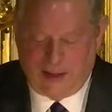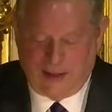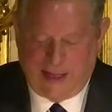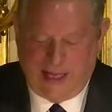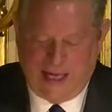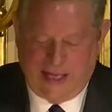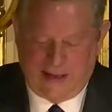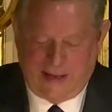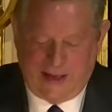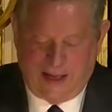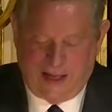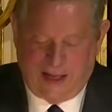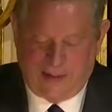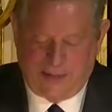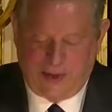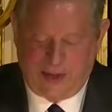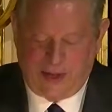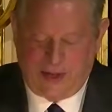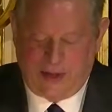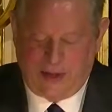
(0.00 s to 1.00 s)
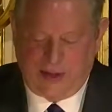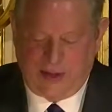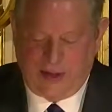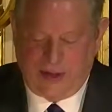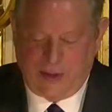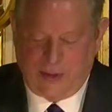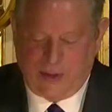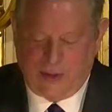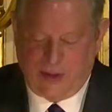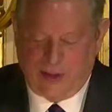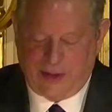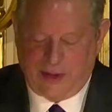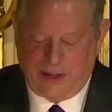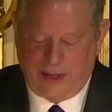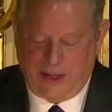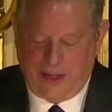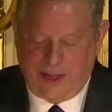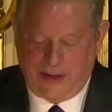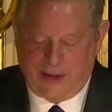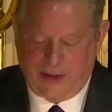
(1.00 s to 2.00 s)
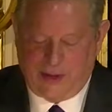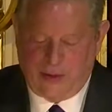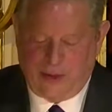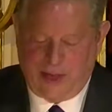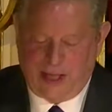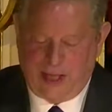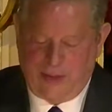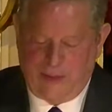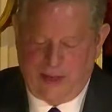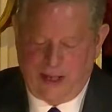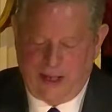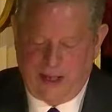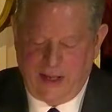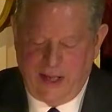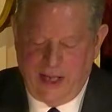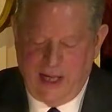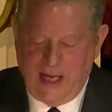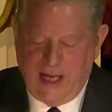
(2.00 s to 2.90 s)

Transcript: had the opportunity to work together quite a bit.